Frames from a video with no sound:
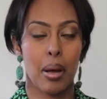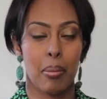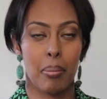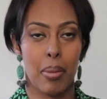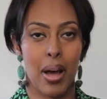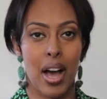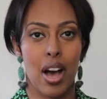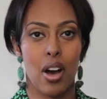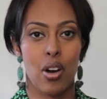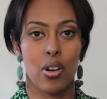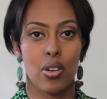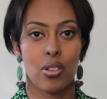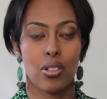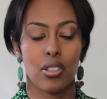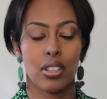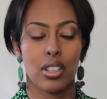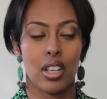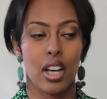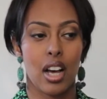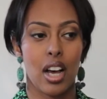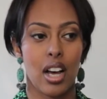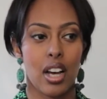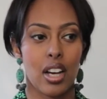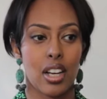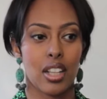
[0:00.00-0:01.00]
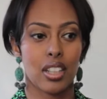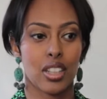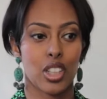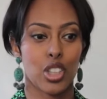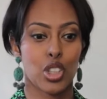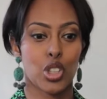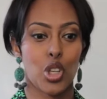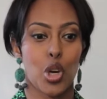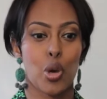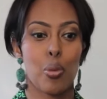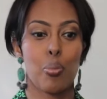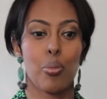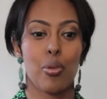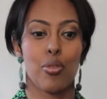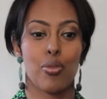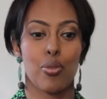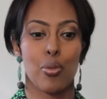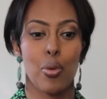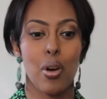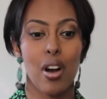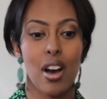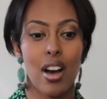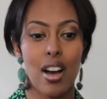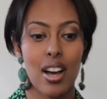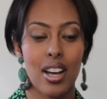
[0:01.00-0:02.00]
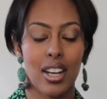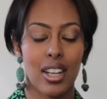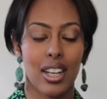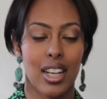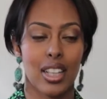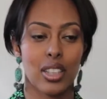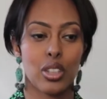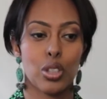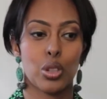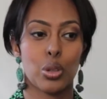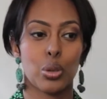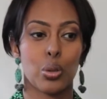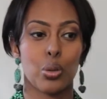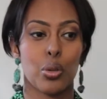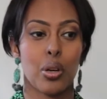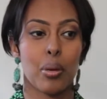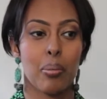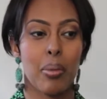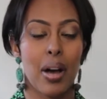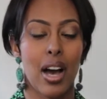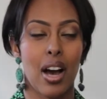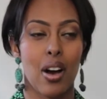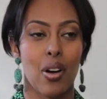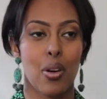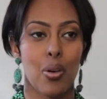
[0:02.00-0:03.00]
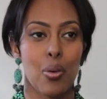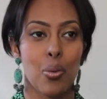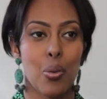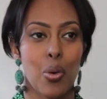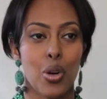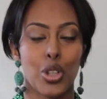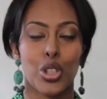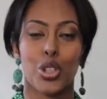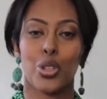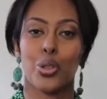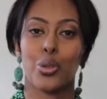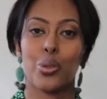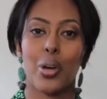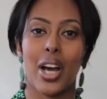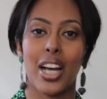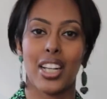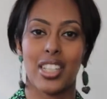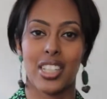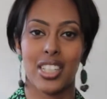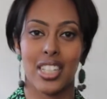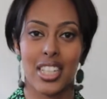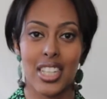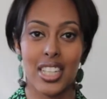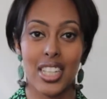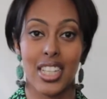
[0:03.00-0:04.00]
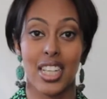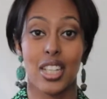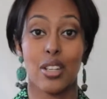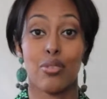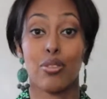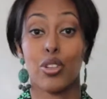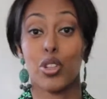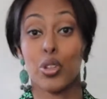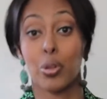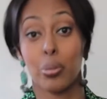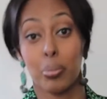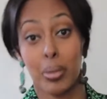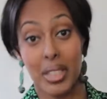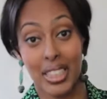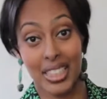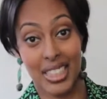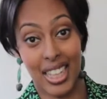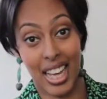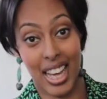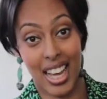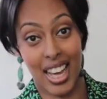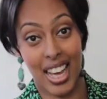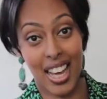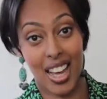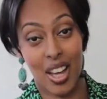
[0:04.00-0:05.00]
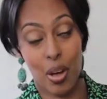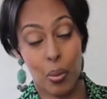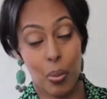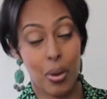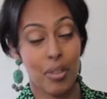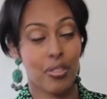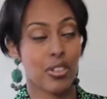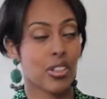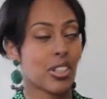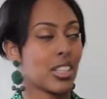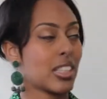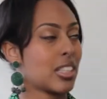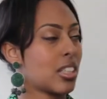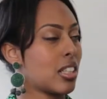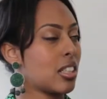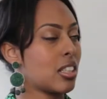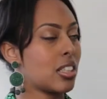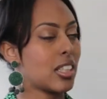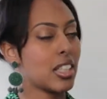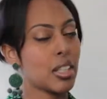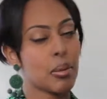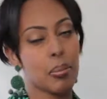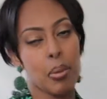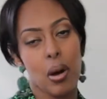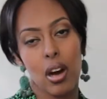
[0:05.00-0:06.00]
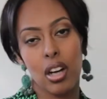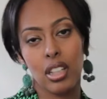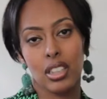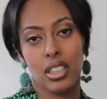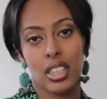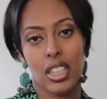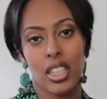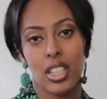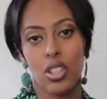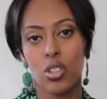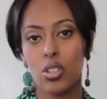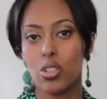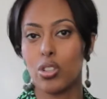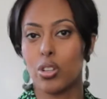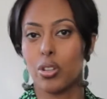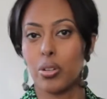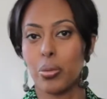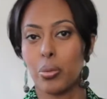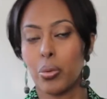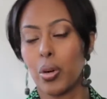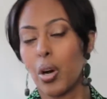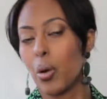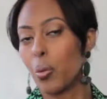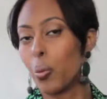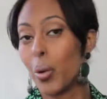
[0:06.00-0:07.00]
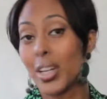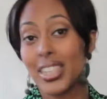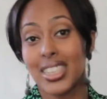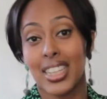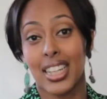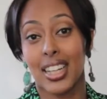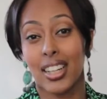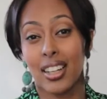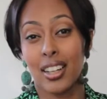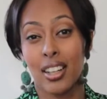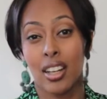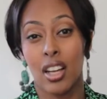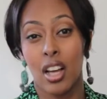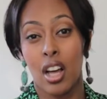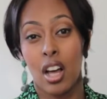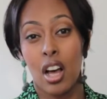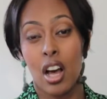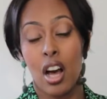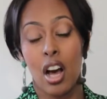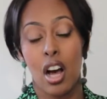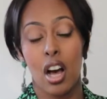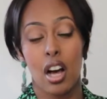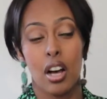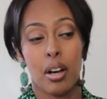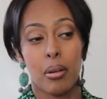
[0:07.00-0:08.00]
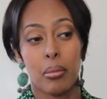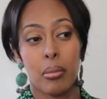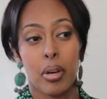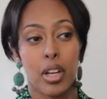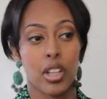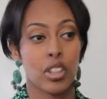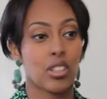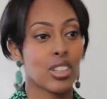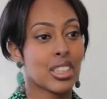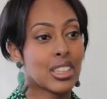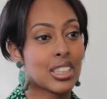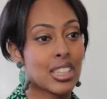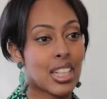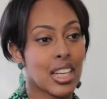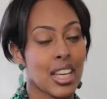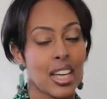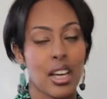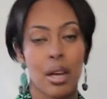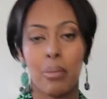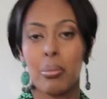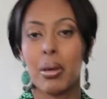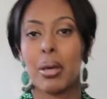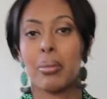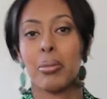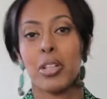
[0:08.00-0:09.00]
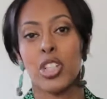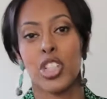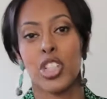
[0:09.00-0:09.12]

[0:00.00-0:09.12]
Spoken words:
about the scope of work and to talk about what you actually need for your big day, whether it's a dinner party or a wedding, a christening, a baby